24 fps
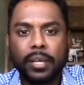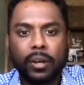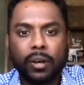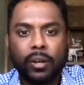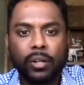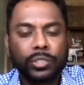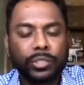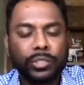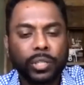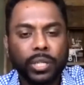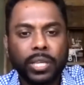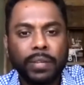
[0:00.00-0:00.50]

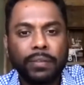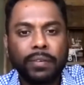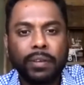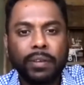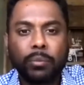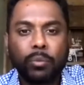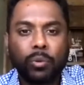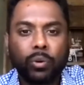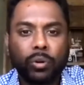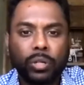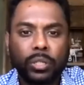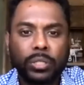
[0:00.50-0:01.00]
also even
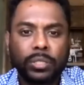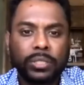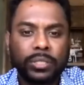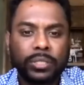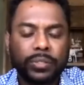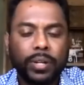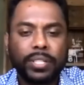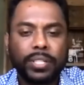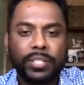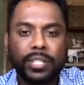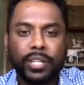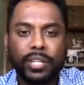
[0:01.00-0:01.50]
more
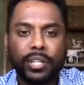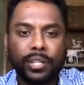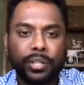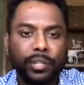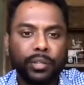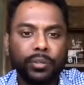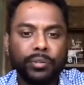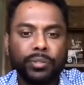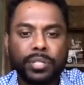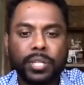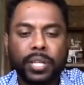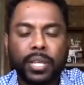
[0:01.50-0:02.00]
stress
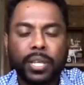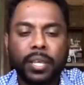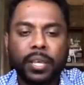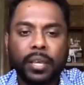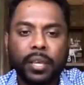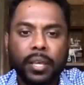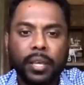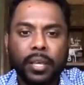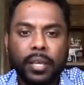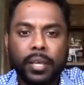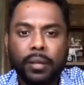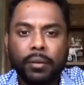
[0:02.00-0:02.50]
inducing,
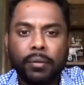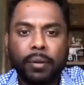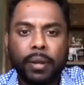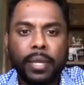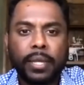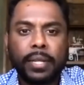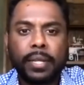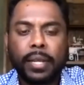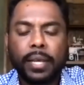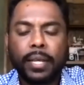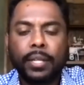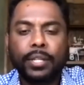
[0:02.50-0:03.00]

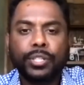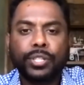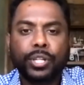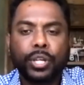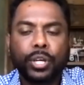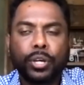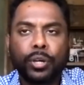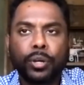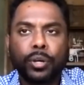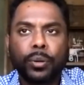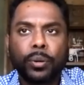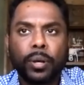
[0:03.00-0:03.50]
right? And
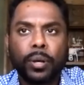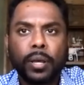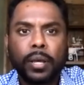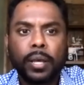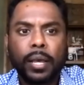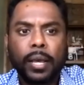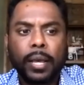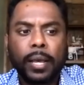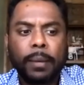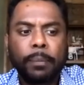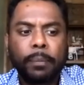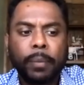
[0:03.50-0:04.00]
so
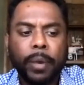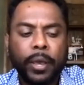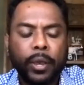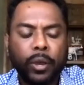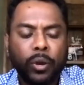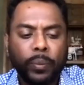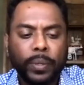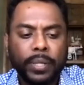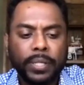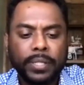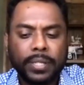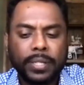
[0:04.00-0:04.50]
I
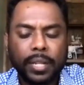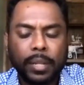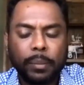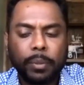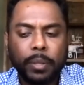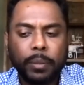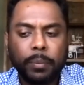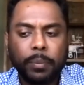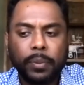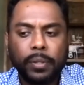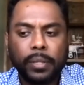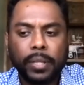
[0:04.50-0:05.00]
always tell
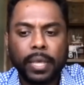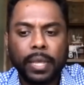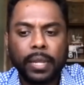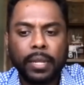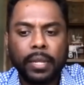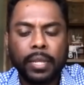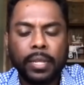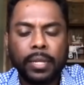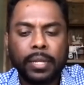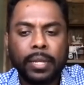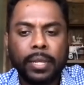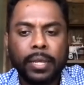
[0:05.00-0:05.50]
people
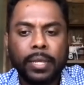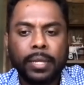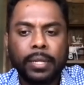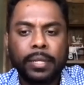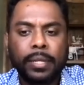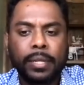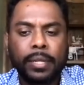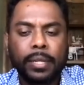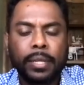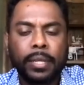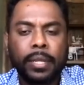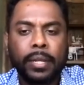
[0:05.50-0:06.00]
that
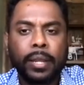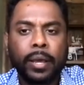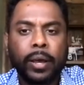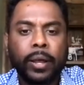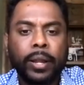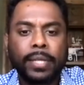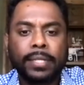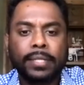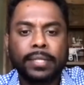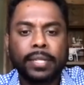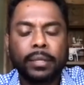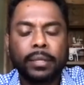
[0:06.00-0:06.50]
it
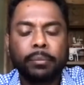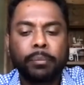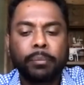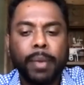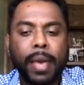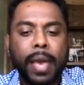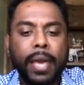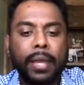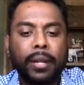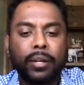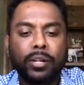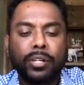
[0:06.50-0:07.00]
honestly
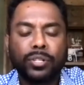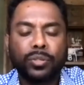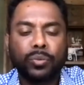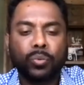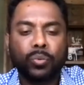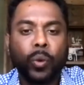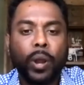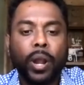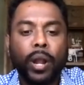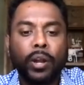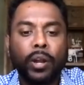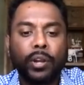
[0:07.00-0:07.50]
matters
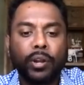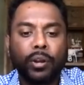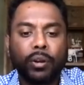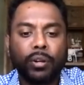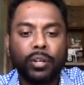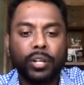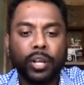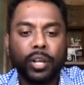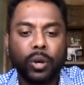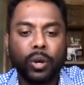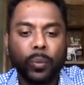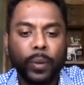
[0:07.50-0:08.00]
where you're
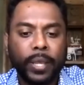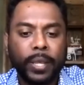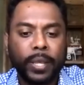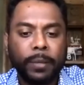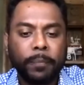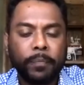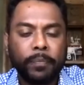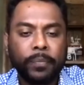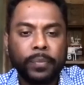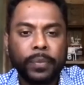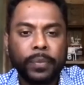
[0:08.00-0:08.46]
going.